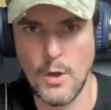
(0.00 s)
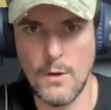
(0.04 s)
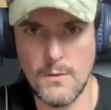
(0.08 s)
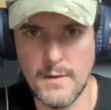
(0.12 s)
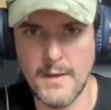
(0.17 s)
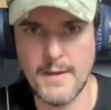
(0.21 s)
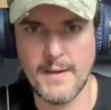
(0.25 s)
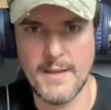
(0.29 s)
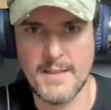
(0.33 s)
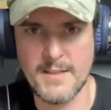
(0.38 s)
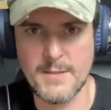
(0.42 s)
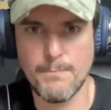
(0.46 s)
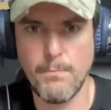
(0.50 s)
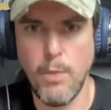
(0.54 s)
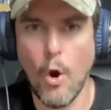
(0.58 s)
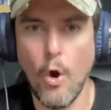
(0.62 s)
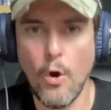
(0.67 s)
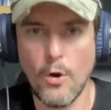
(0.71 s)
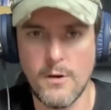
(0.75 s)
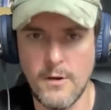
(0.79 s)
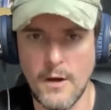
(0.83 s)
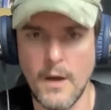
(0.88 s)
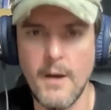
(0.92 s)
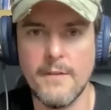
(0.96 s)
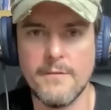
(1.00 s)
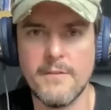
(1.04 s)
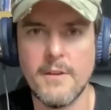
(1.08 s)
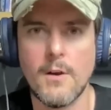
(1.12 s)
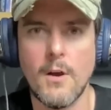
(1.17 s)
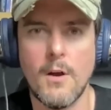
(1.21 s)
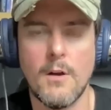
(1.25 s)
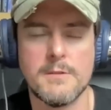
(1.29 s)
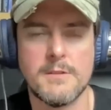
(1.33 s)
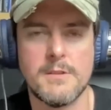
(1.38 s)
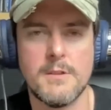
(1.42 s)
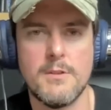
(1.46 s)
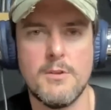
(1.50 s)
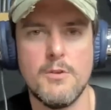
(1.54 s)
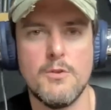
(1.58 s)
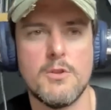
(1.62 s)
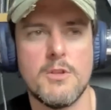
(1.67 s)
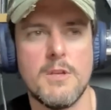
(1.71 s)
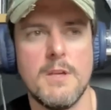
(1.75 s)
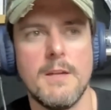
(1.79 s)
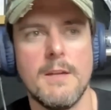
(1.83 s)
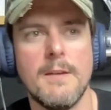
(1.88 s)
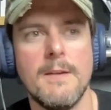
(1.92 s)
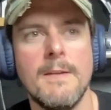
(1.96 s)
like it's part of the
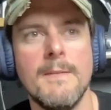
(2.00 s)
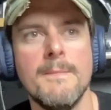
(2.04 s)
Constitution.